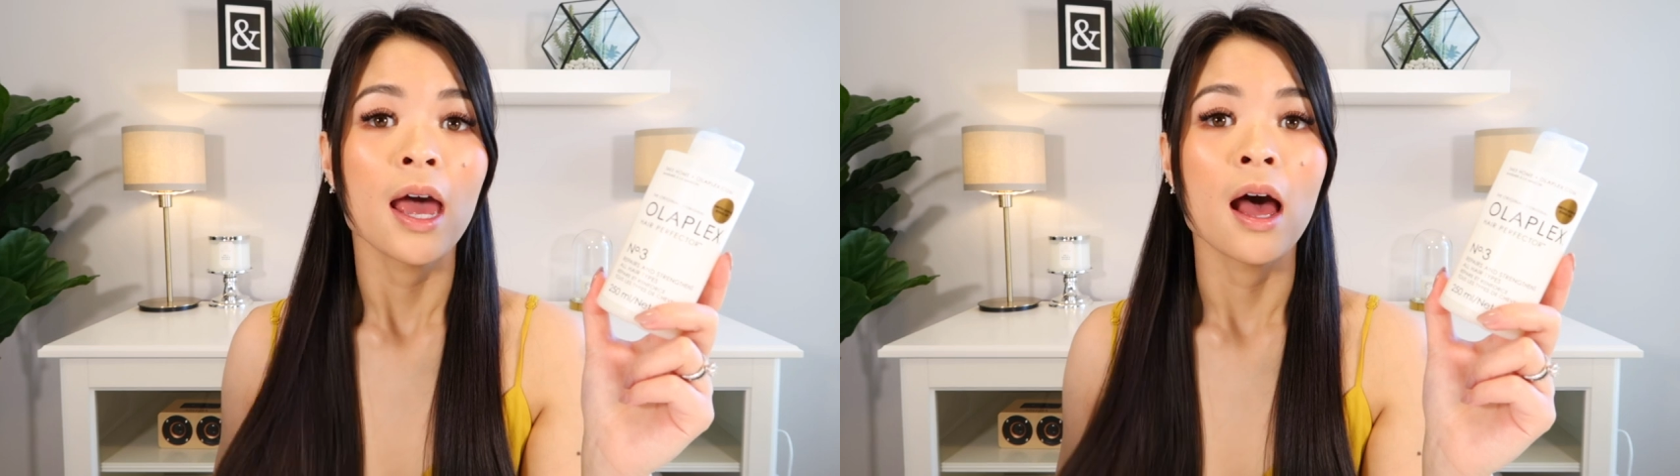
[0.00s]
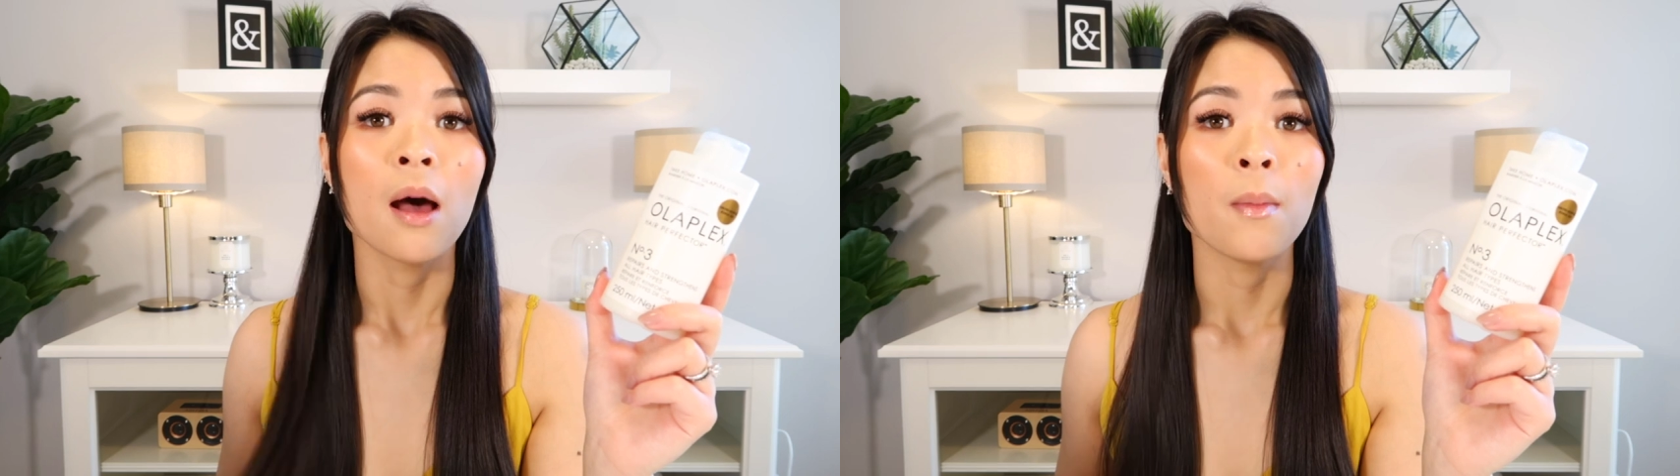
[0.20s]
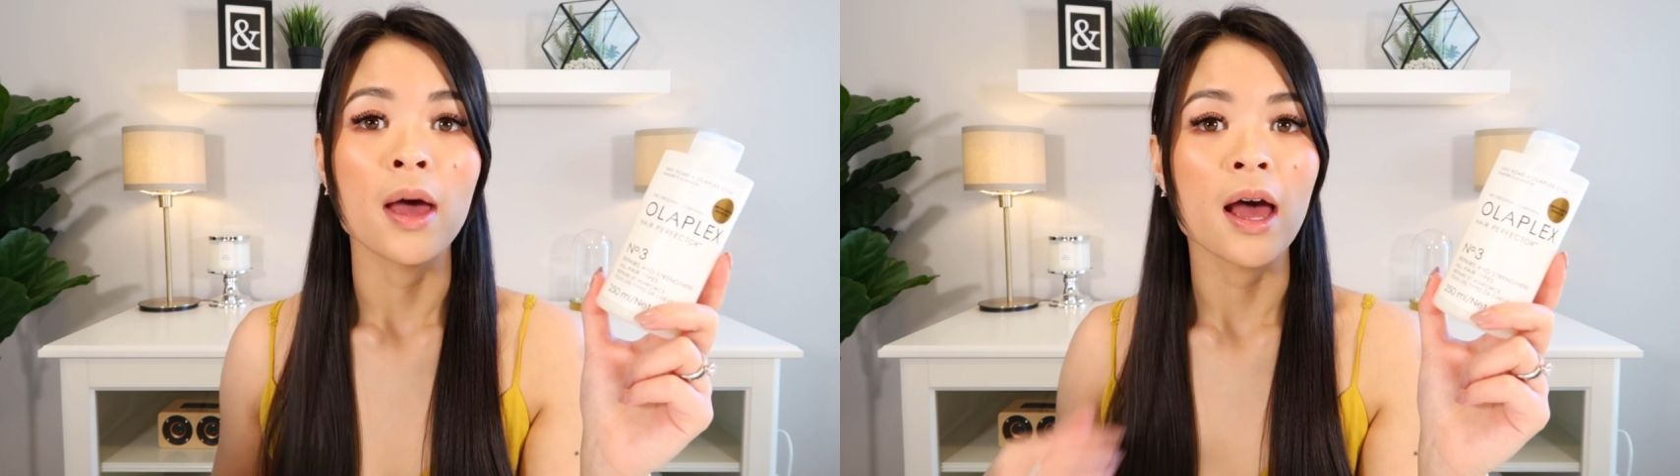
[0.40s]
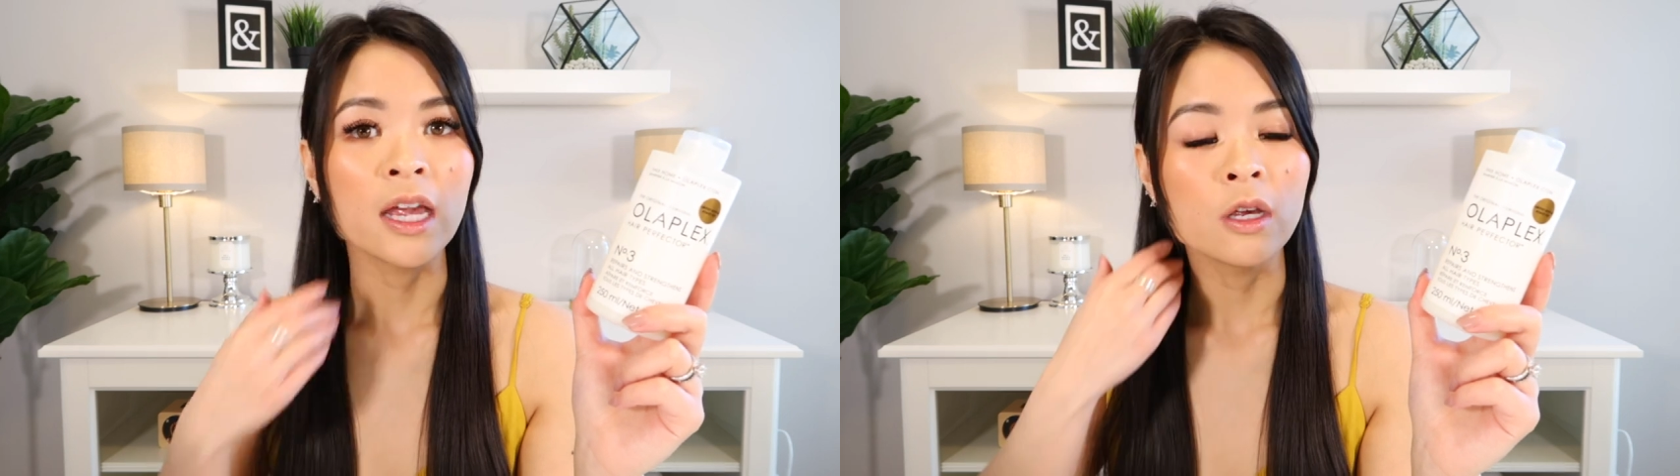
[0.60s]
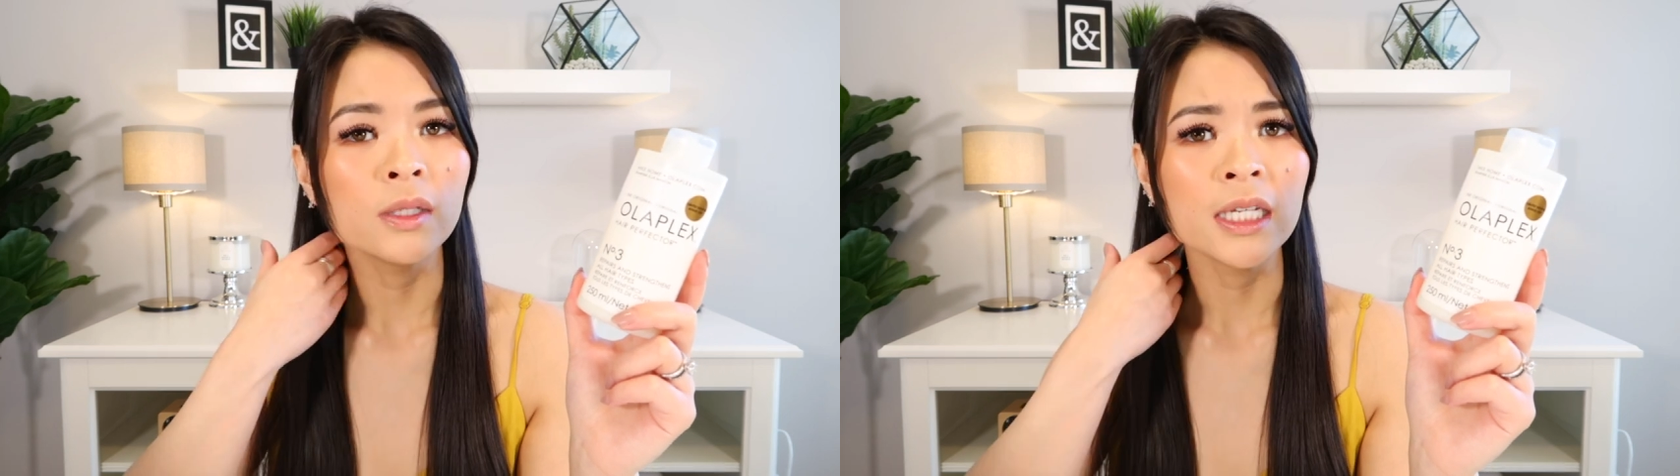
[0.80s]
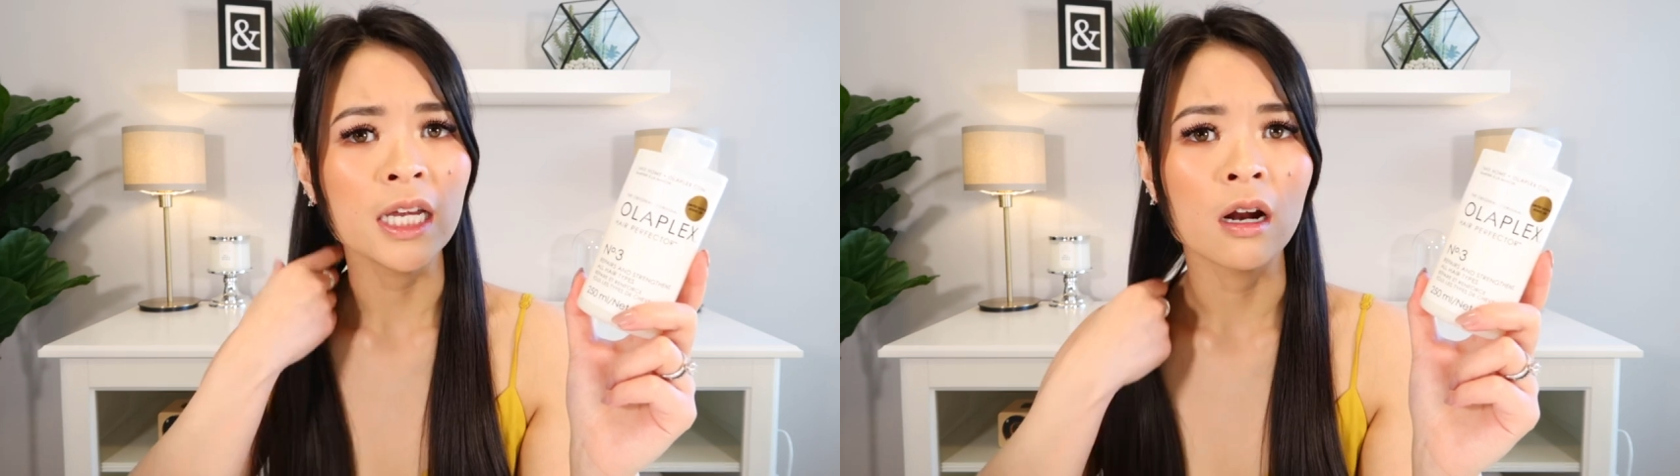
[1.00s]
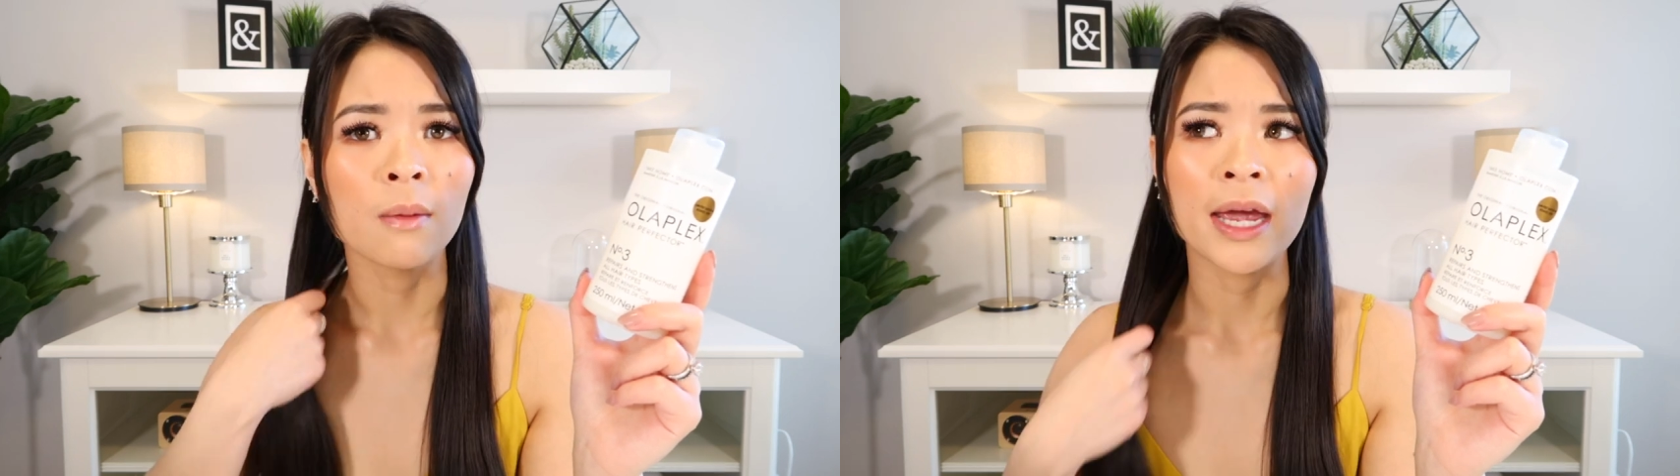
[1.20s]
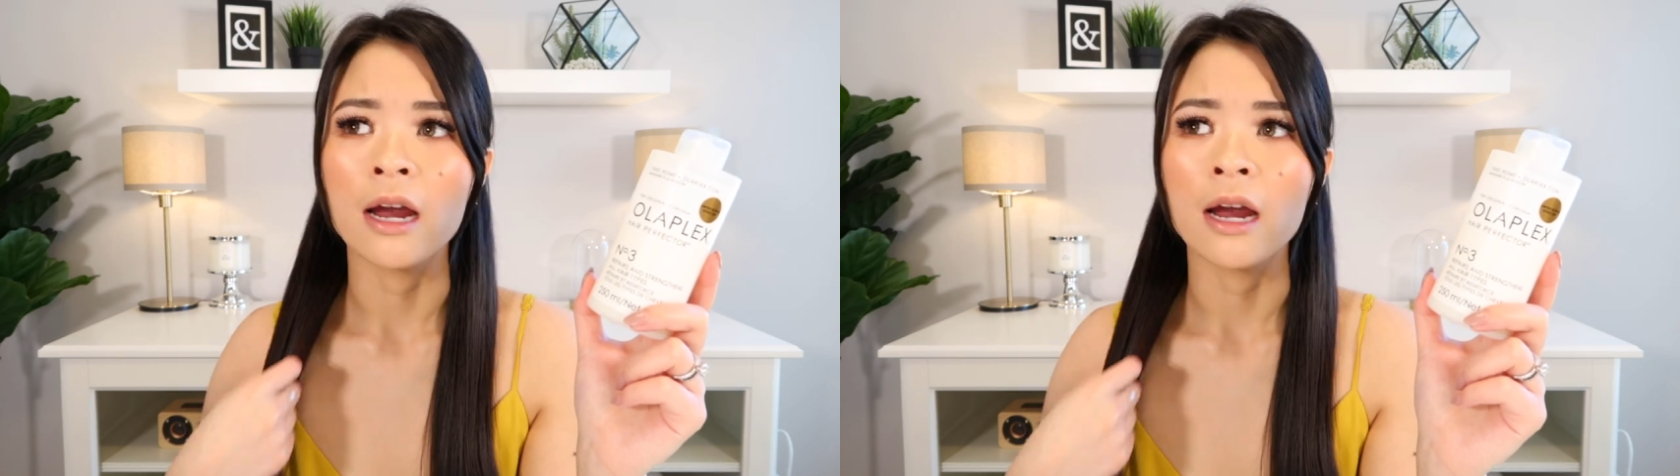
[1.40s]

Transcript: I use heat on my